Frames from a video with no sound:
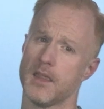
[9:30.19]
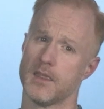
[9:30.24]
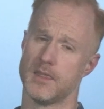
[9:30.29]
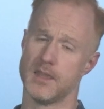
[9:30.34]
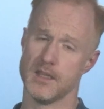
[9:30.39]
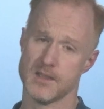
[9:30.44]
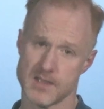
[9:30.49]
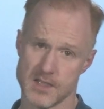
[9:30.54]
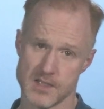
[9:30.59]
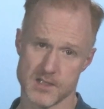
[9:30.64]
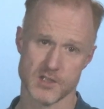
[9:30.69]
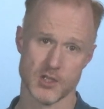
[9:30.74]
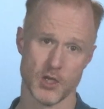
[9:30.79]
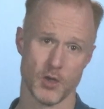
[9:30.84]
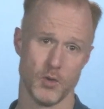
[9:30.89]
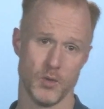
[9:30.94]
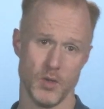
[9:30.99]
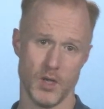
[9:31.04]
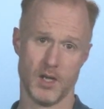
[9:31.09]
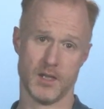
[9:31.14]
This is
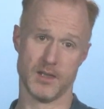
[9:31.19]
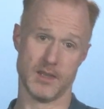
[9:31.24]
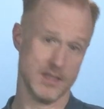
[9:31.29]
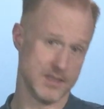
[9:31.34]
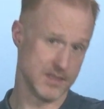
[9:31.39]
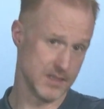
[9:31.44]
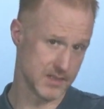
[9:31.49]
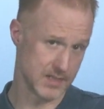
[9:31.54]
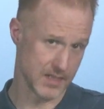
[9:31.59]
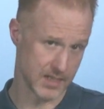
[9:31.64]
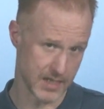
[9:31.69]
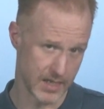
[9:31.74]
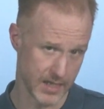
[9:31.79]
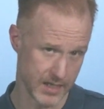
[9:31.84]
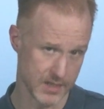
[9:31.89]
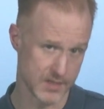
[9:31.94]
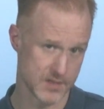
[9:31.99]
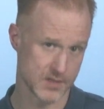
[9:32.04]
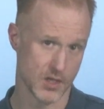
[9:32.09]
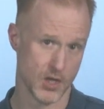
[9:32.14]
the
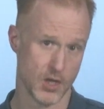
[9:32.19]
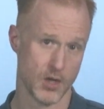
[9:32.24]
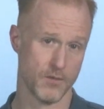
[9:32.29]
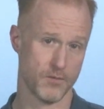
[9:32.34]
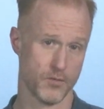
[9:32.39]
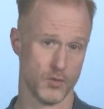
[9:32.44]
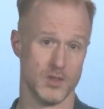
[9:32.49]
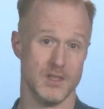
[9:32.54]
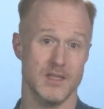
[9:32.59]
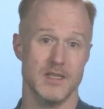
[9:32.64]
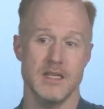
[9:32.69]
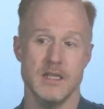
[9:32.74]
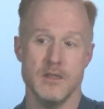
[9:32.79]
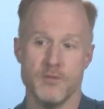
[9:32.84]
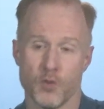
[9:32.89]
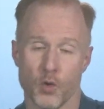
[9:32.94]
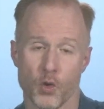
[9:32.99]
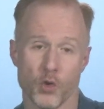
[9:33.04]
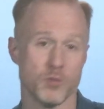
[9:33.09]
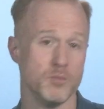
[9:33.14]
case for
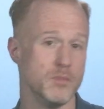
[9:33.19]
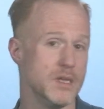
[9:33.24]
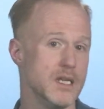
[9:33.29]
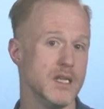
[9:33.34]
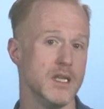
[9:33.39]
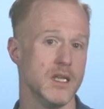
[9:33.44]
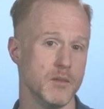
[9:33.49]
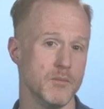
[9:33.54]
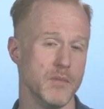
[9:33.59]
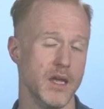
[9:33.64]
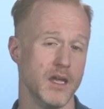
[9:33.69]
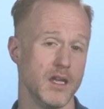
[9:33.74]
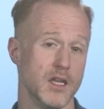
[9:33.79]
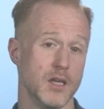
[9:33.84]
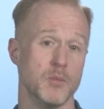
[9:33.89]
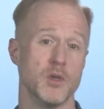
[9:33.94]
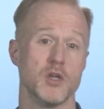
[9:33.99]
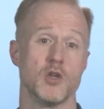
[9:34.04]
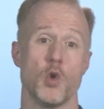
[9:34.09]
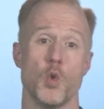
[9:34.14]
default meaning making,
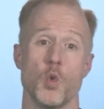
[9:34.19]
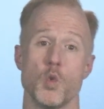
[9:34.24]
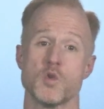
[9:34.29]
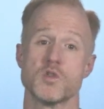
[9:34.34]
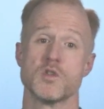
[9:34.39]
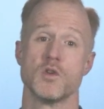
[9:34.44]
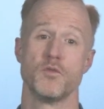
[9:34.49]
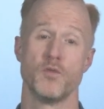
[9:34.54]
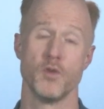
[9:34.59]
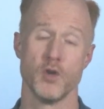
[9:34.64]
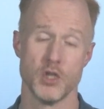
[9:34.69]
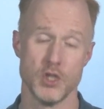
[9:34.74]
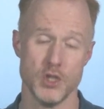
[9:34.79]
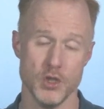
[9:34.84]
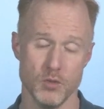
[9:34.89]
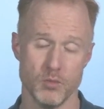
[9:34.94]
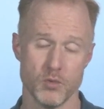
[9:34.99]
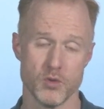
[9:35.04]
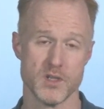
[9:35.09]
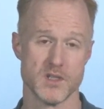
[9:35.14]
but also for
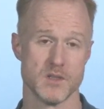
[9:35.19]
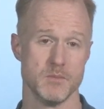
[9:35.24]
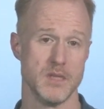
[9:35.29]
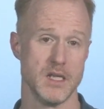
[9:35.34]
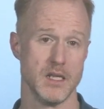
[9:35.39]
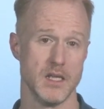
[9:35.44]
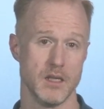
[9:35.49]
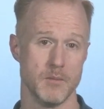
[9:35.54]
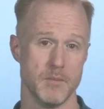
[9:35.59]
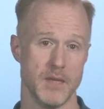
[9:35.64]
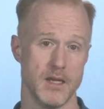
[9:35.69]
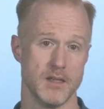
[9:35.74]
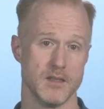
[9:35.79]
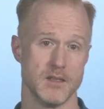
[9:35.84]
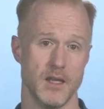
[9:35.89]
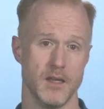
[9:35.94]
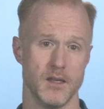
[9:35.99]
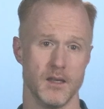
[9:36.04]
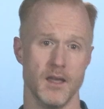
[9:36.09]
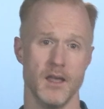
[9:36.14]
humorous meaning making.